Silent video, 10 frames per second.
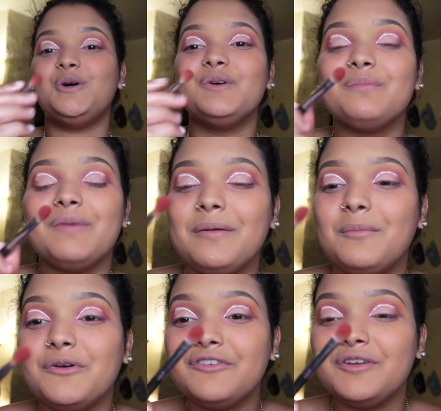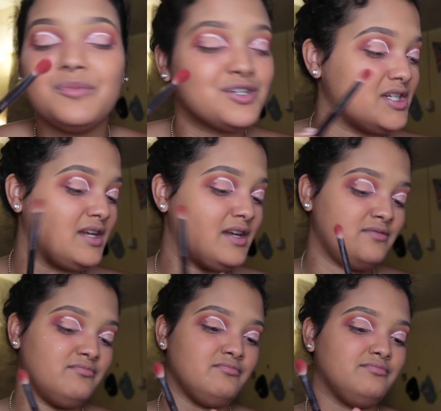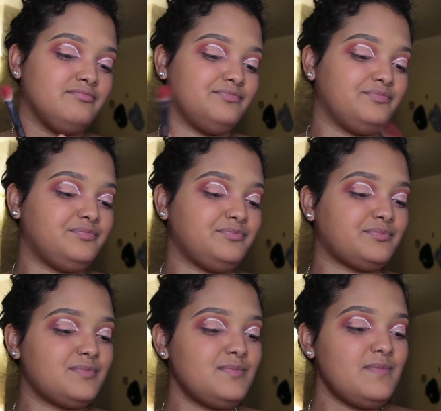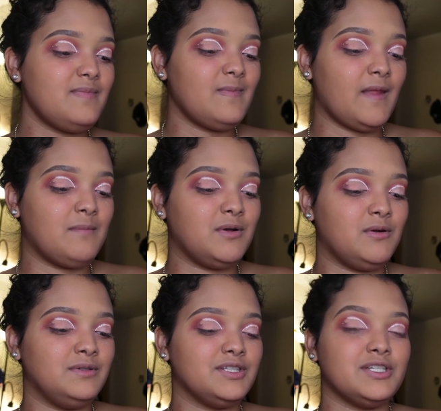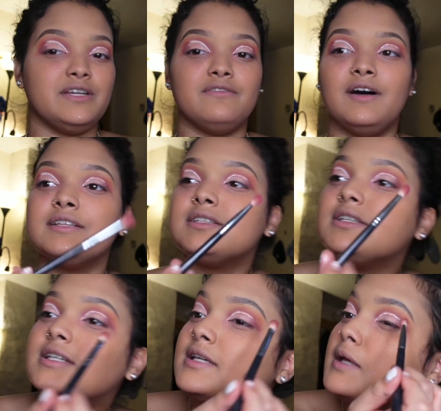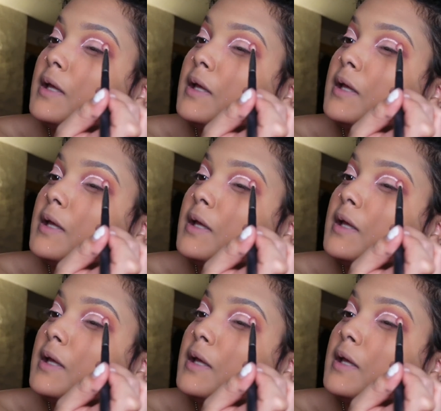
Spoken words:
with my Morphe brush again. I'm gonna go in the shade Fonty.